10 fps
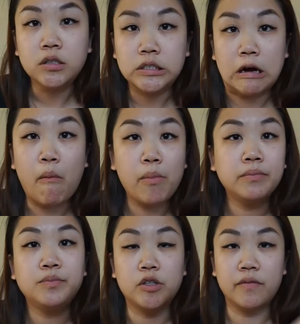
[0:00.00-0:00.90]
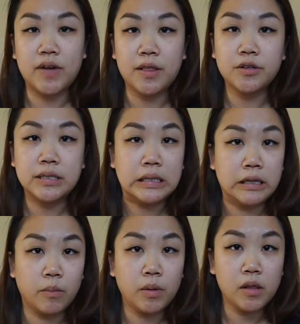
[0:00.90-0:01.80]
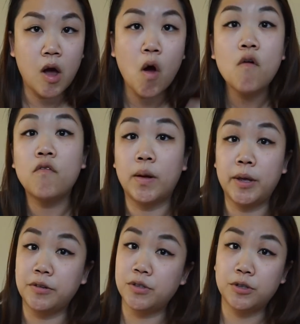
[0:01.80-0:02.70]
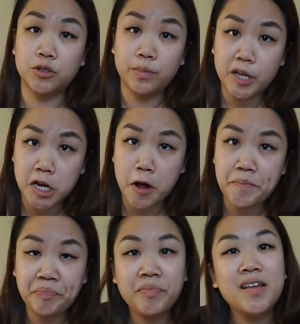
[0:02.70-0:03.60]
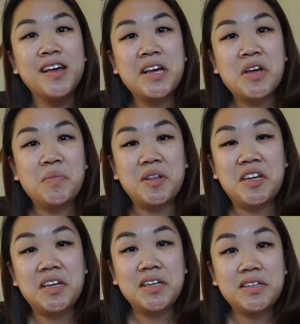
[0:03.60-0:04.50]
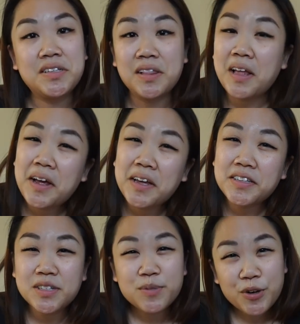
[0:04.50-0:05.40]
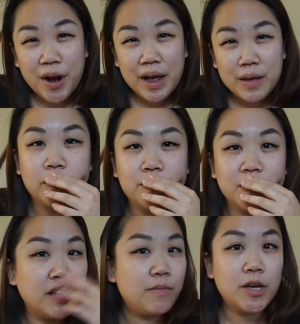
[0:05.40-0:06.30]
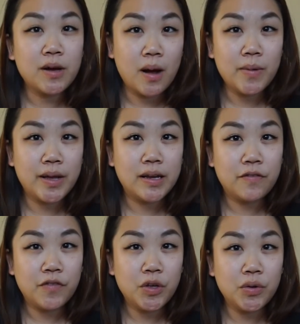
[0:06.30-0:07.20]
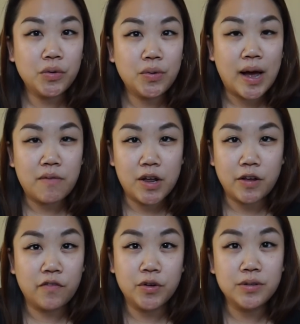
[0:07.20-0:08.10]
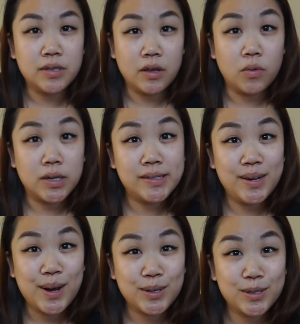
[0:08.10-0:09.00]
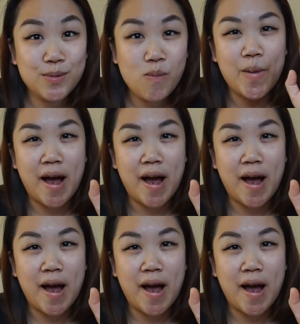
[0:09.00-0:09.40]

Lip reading: So you can find those in the link below. Find me on social media. Please like and subscribe. Leave me a comment if you have any foods that you want to see next.